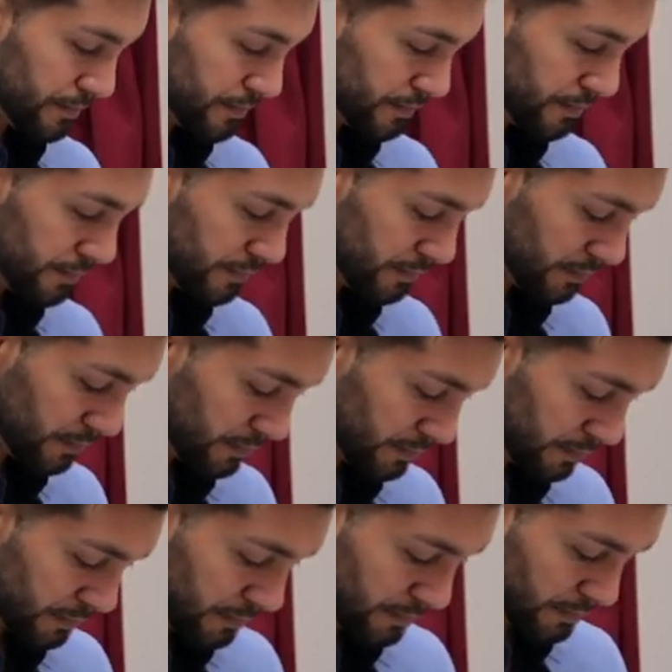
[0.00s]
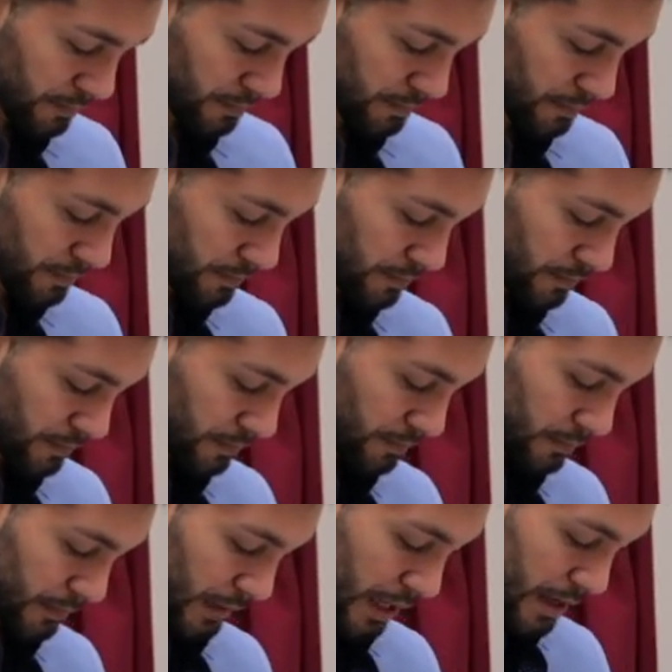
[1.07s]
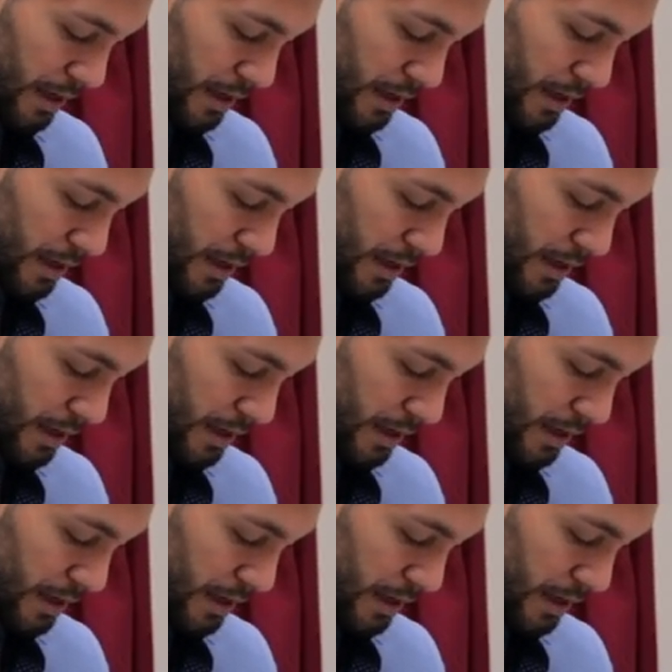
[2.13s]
Nothing is said.